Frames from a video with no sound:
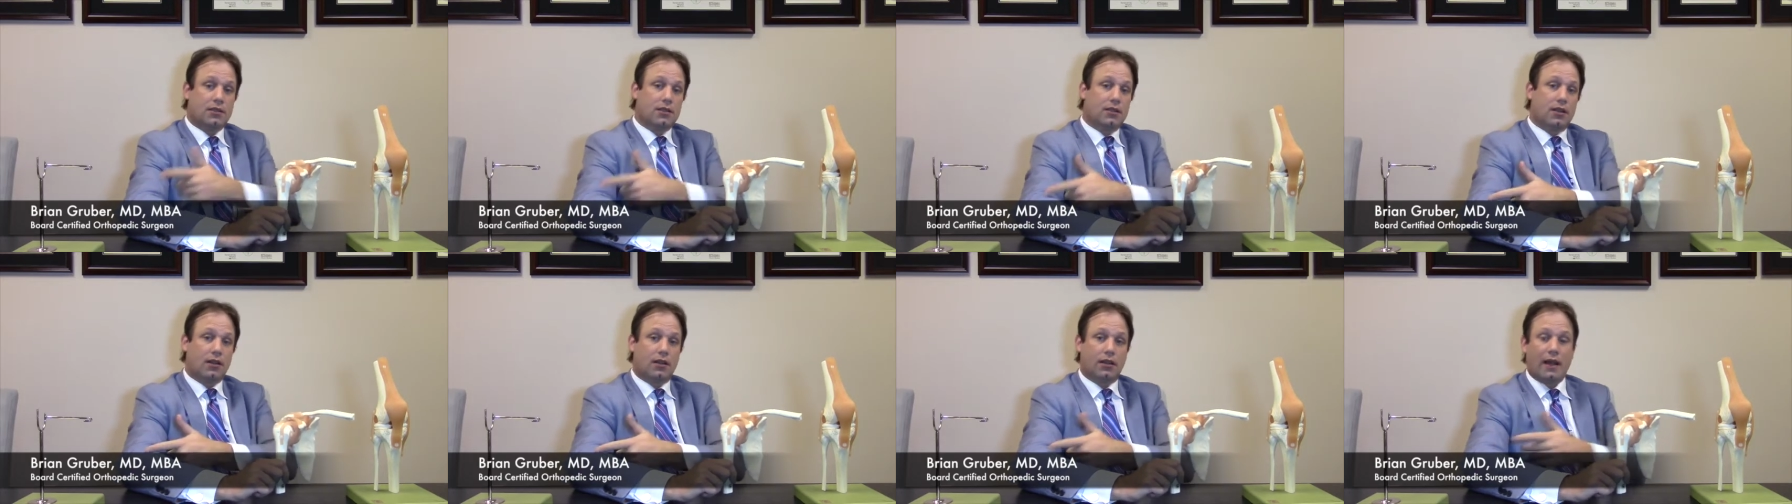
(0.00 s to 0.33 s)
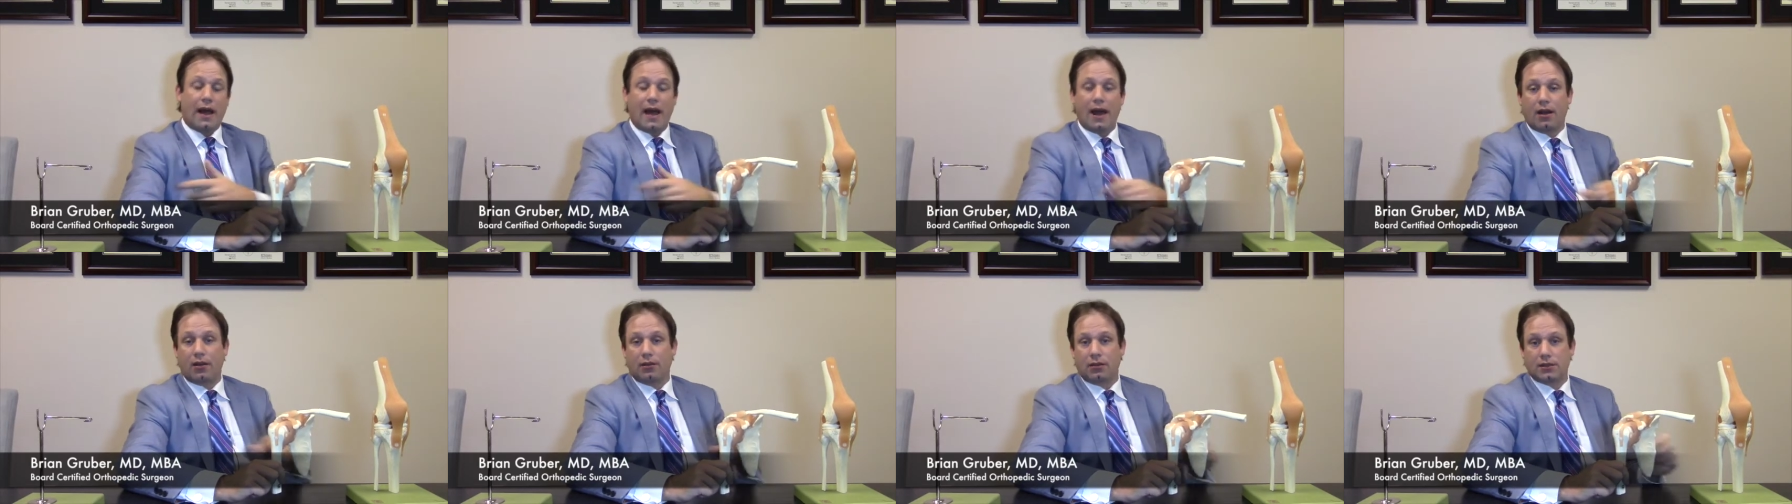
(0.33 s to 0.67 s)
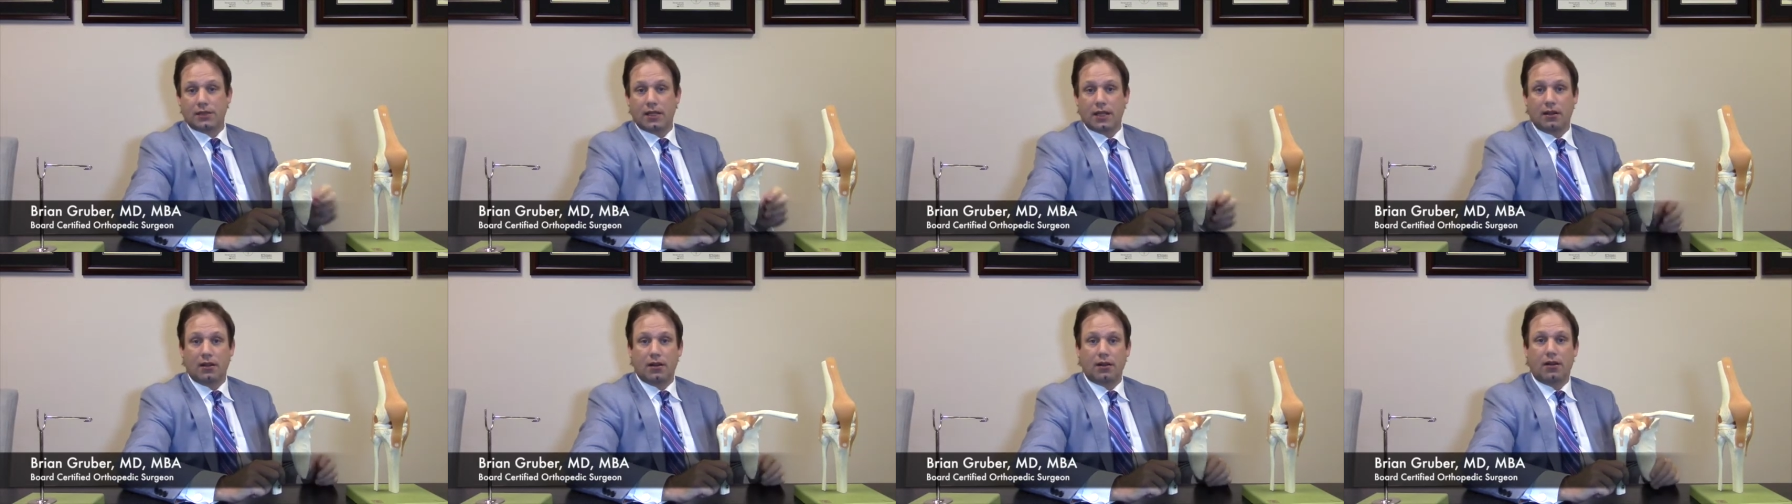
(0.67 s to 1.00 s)
the lateral
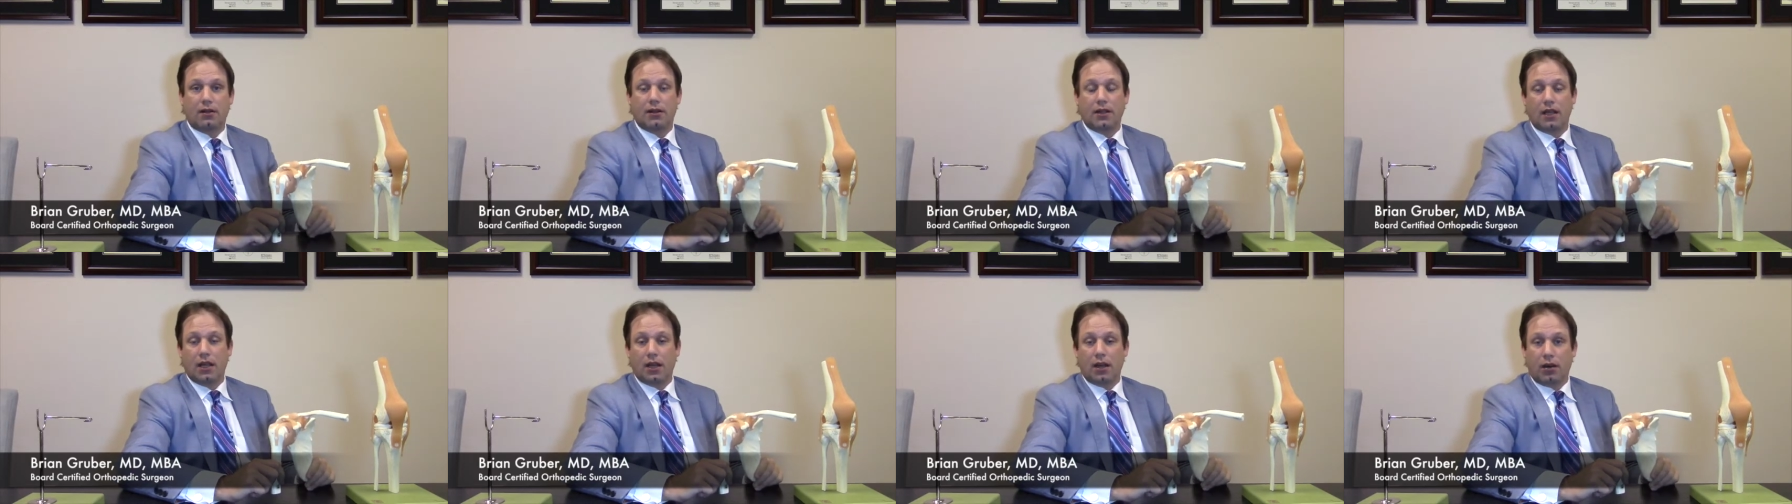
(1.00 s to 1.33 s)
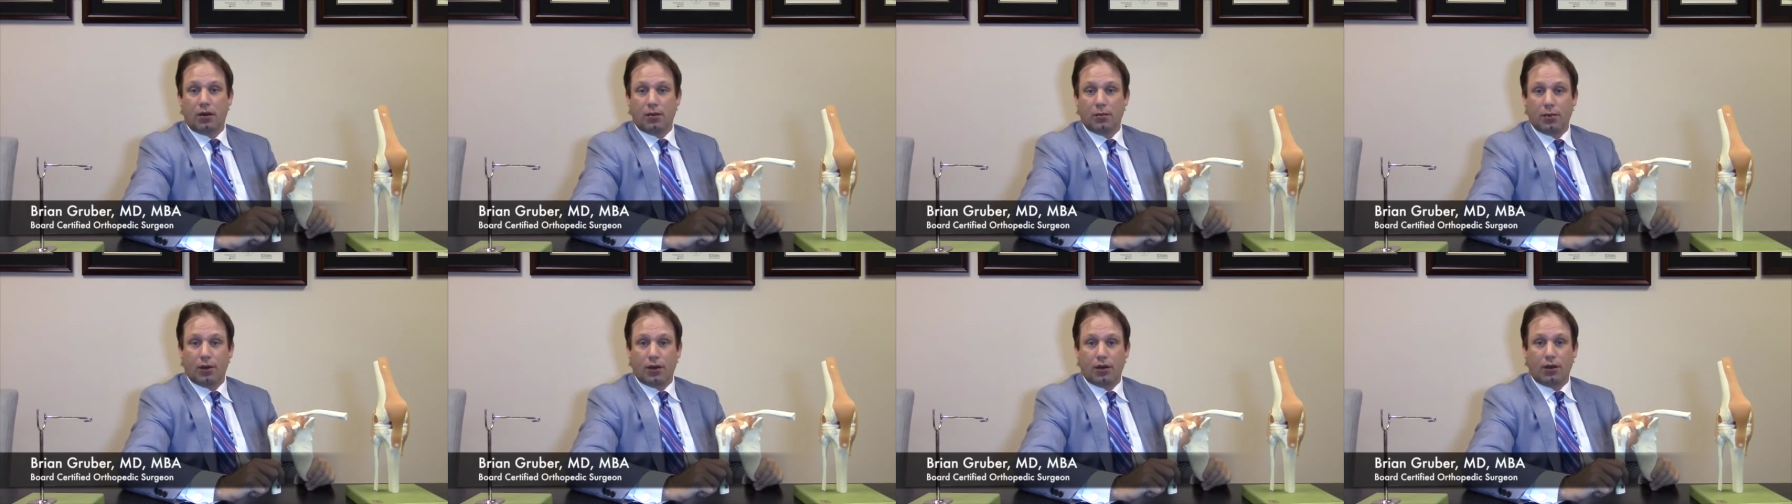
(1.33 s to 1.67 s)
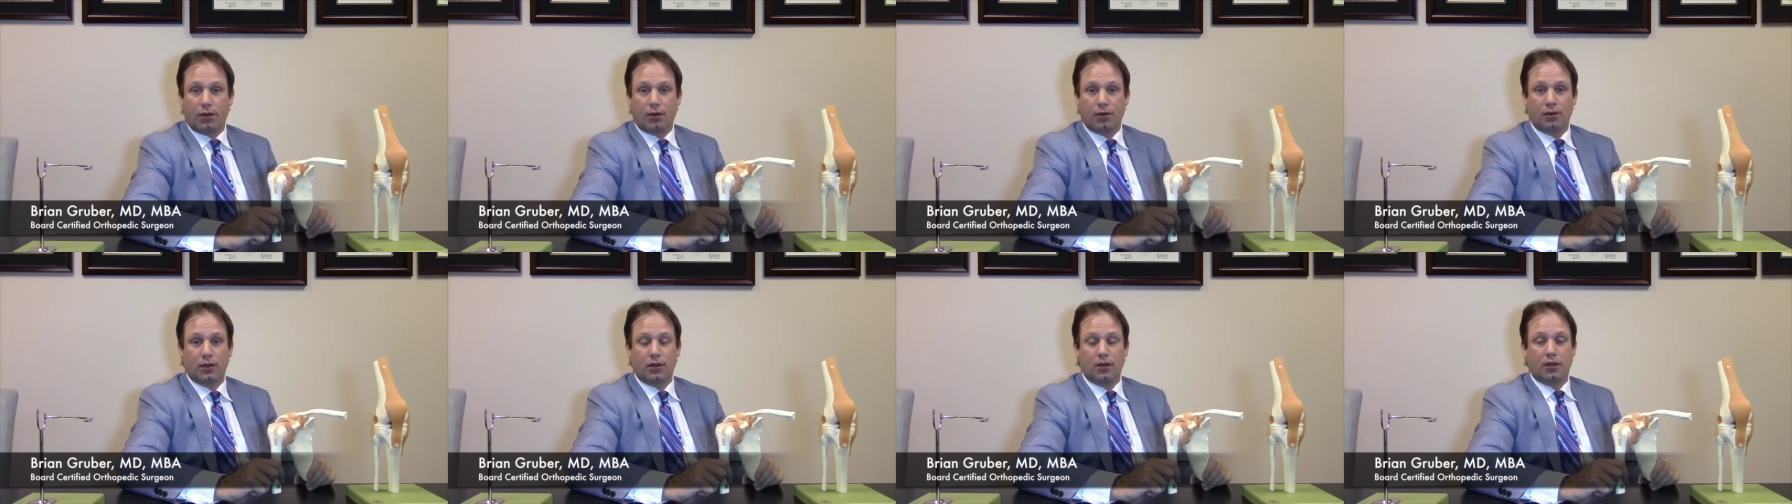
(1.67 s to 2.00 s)
tendon on the
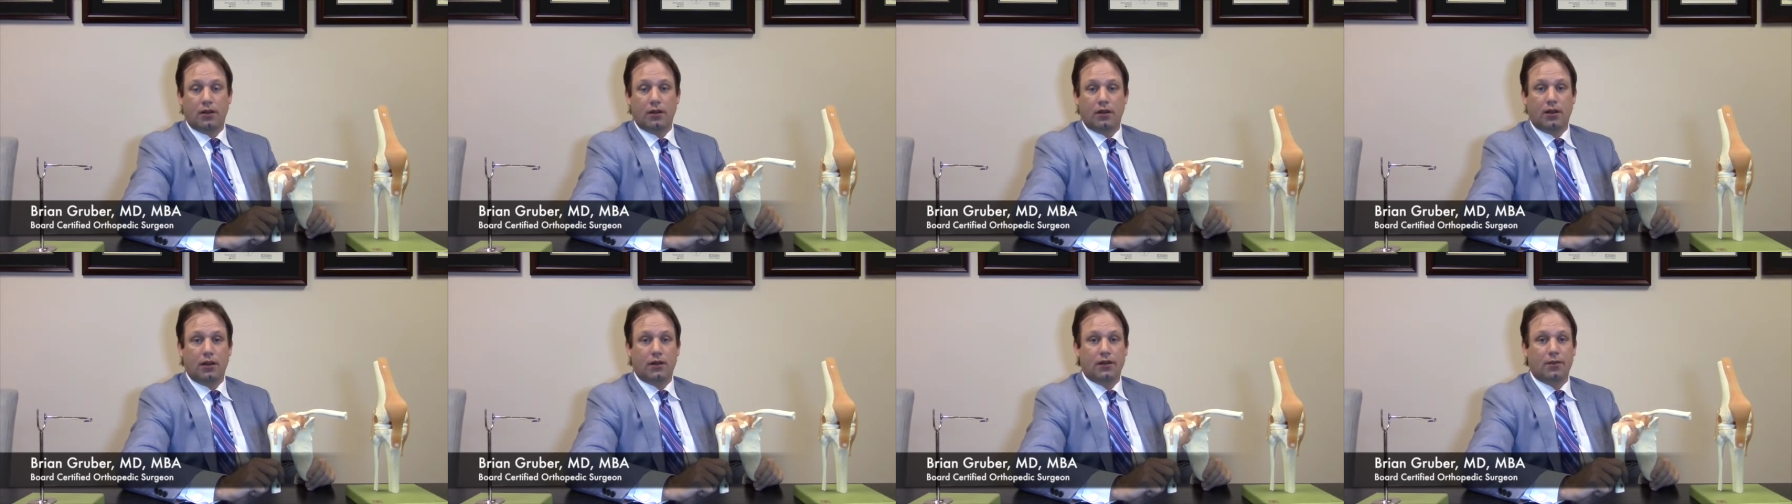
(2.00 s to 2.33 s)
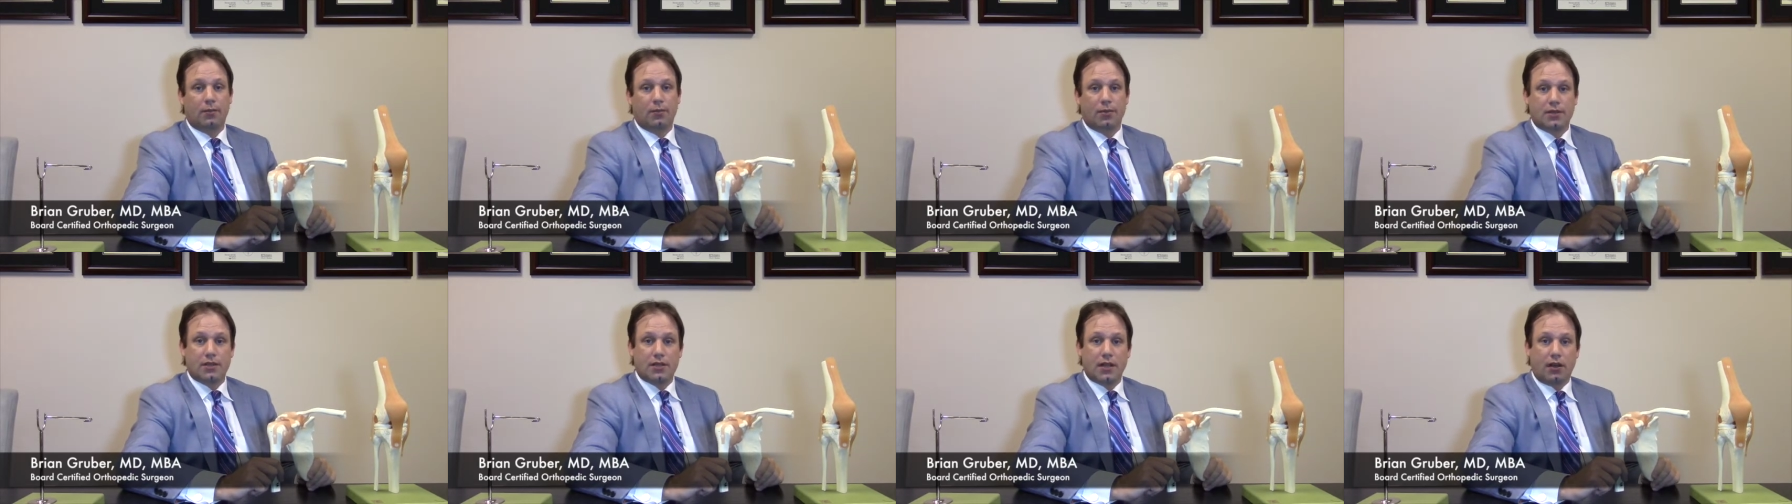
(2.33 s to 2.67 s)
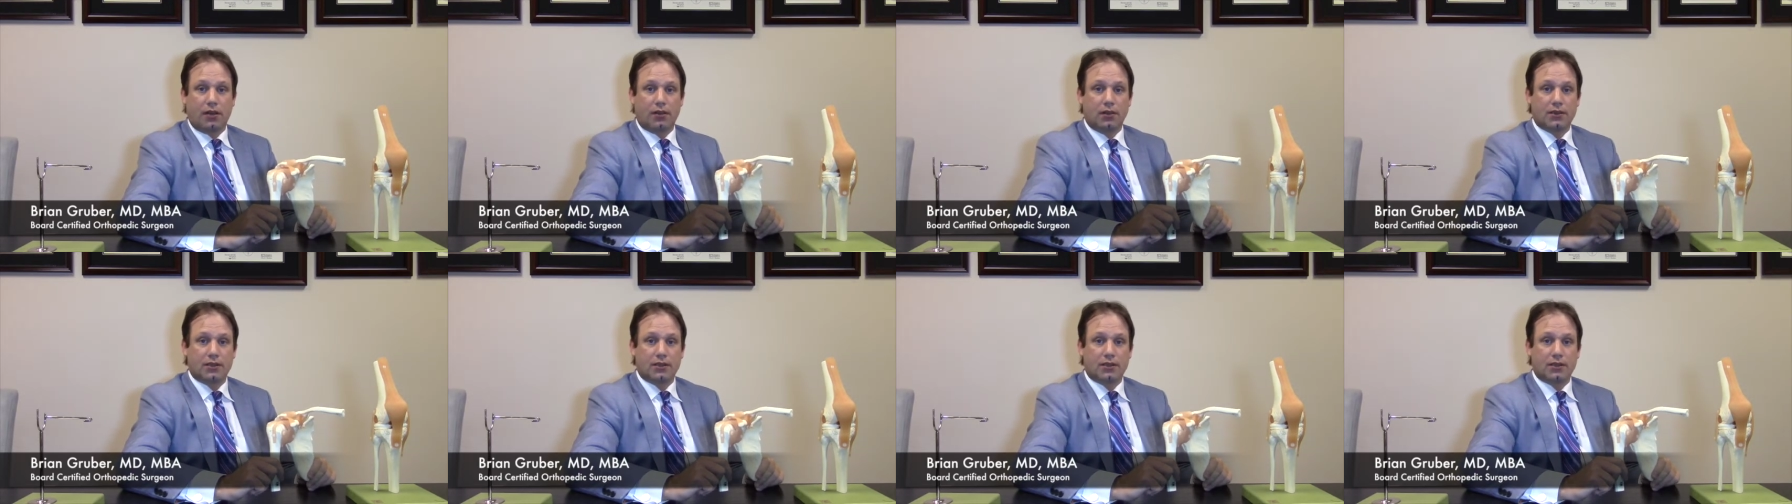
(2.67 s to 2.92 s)
elbow, uh, the patellar